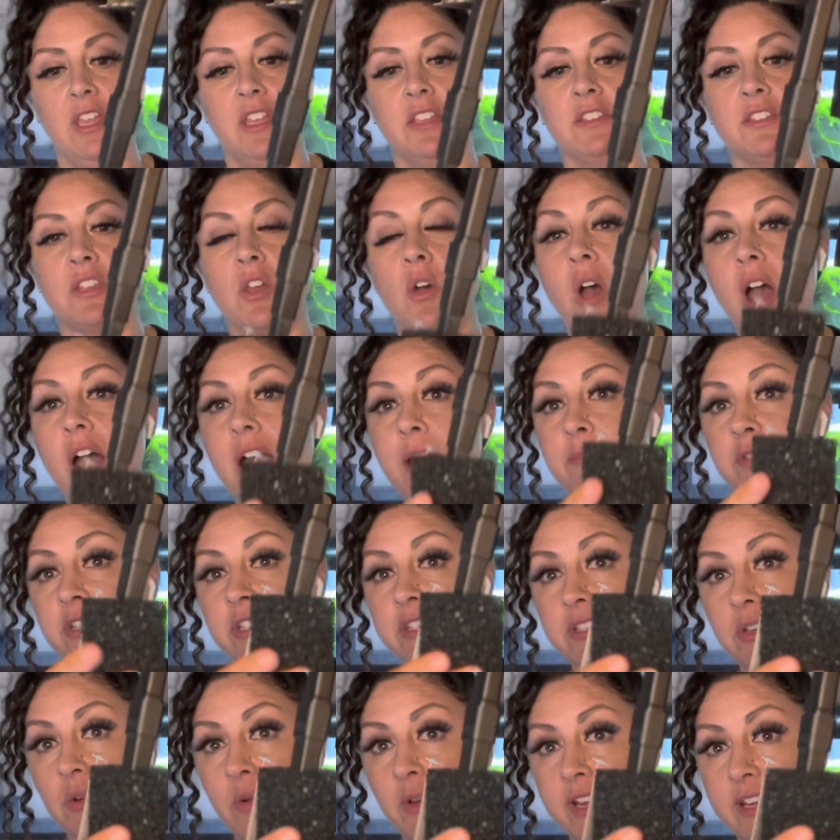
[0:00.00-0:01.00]
So I'm
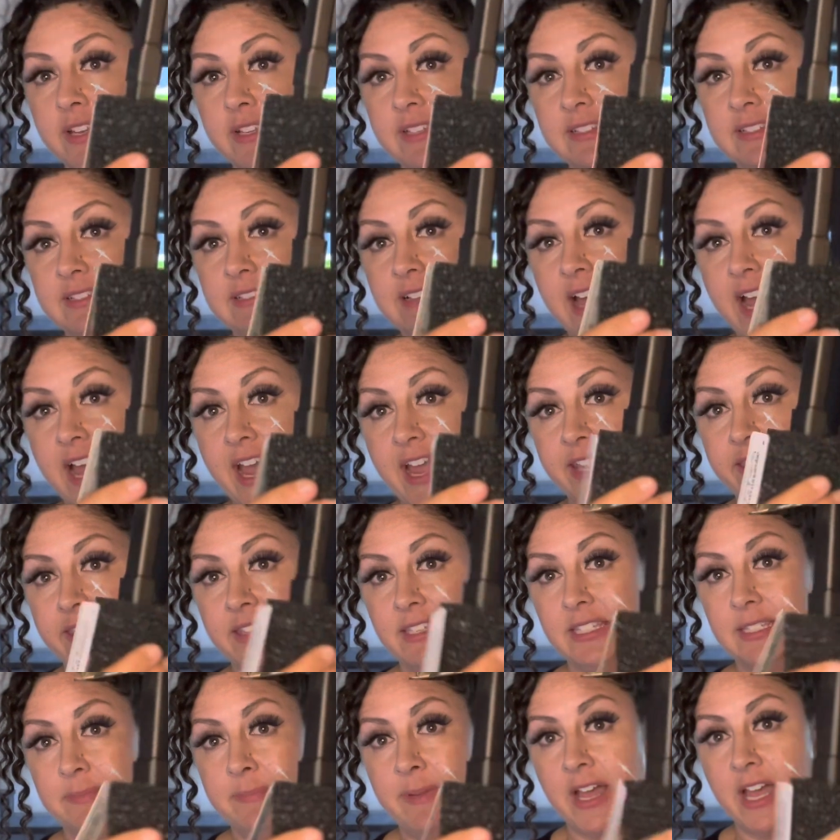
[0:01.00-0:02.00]
just going to slide the
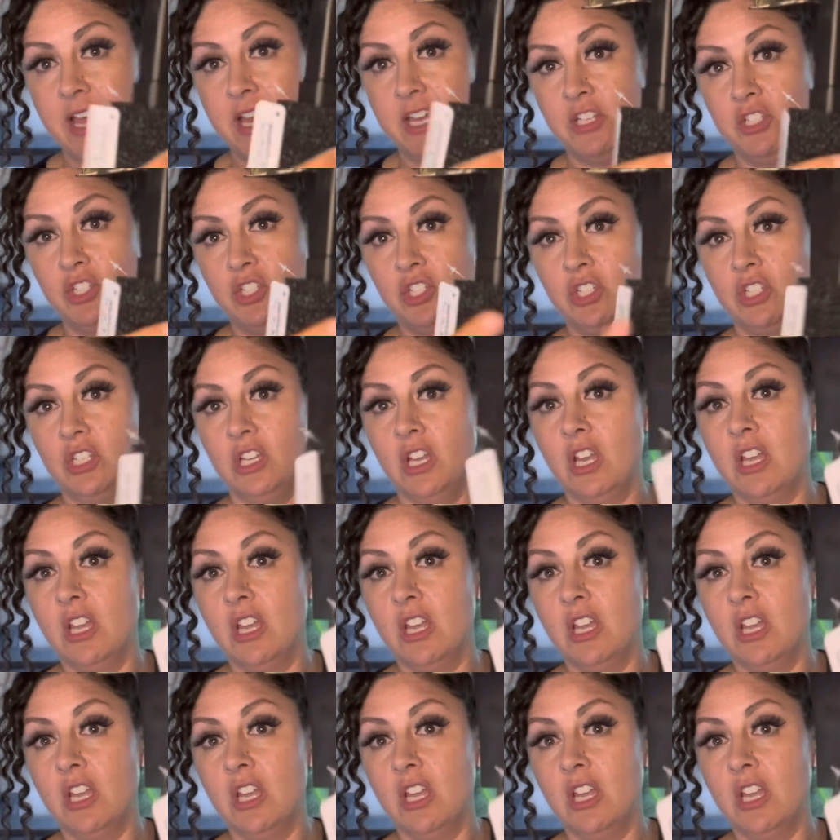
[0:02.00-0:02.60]
sponge